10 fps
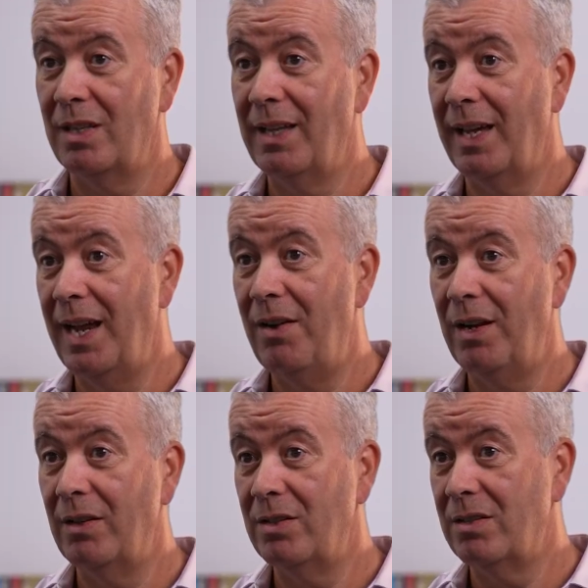in that
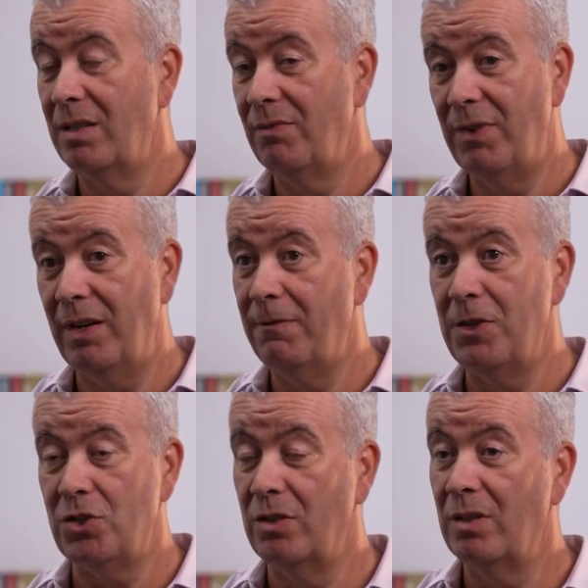area. It's a very
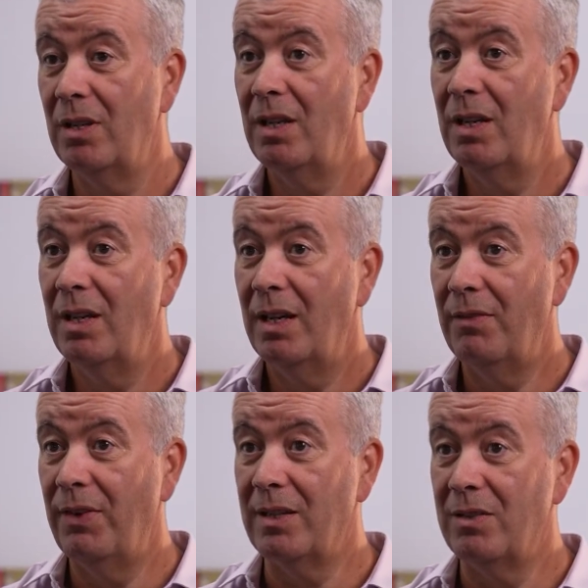efficient,
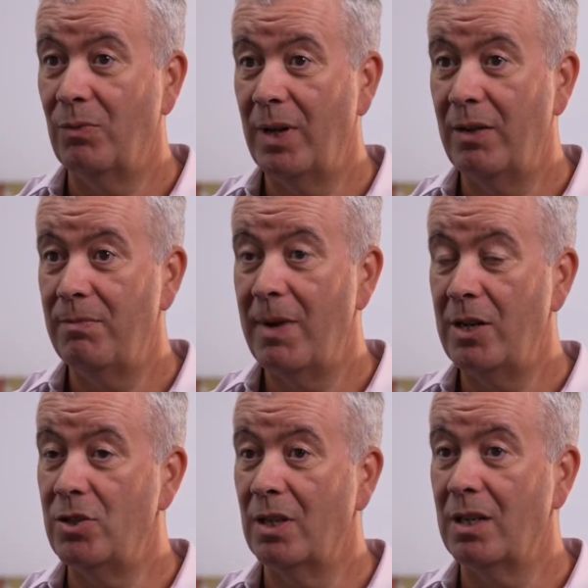effective way of
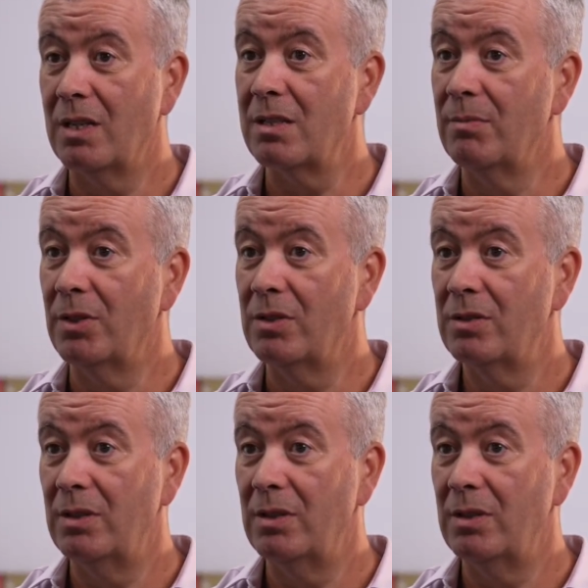managing our customers,